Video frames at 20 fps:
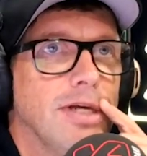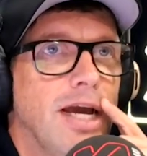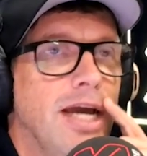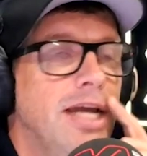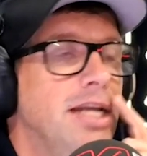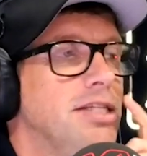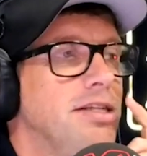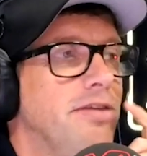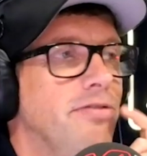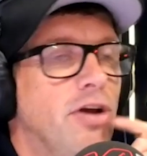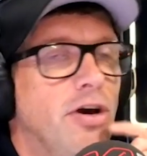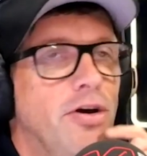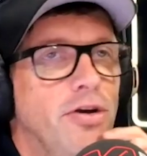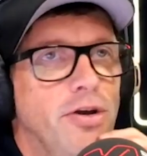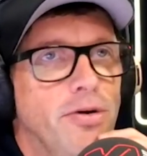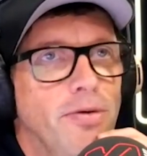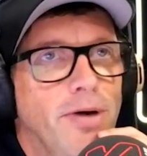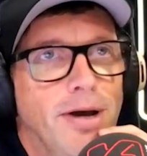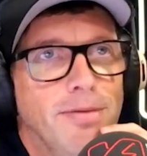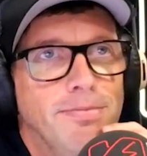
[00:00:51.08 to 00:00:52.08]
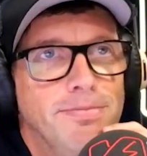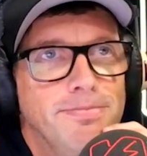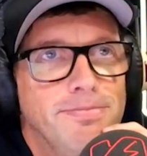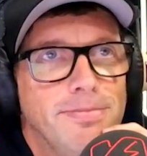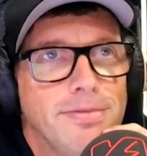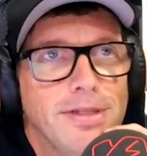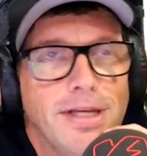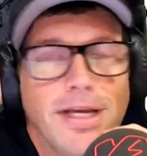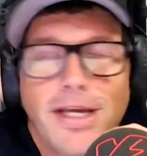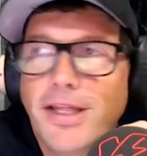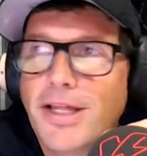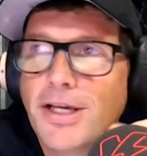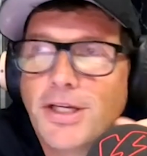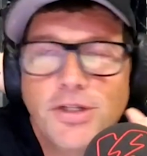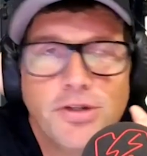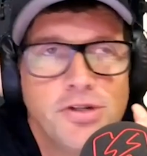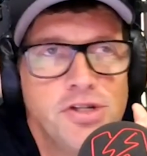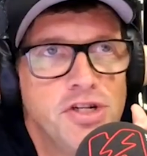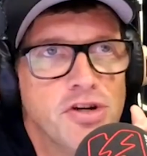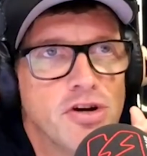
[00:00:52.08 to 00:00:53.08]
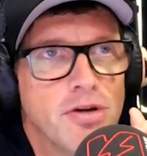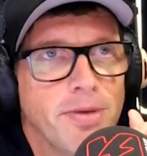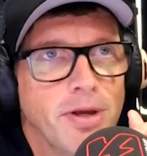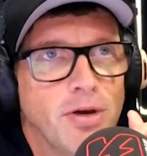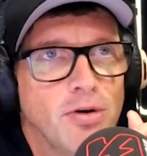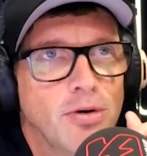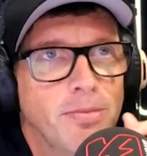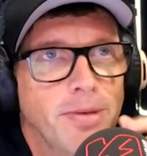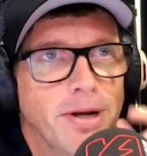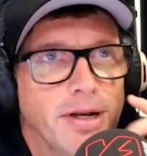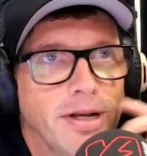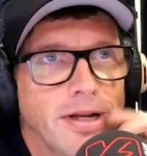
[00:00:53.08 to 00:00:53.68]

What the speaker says: He doesn't even know who you are. He thinks you're Jeremy Corbyn.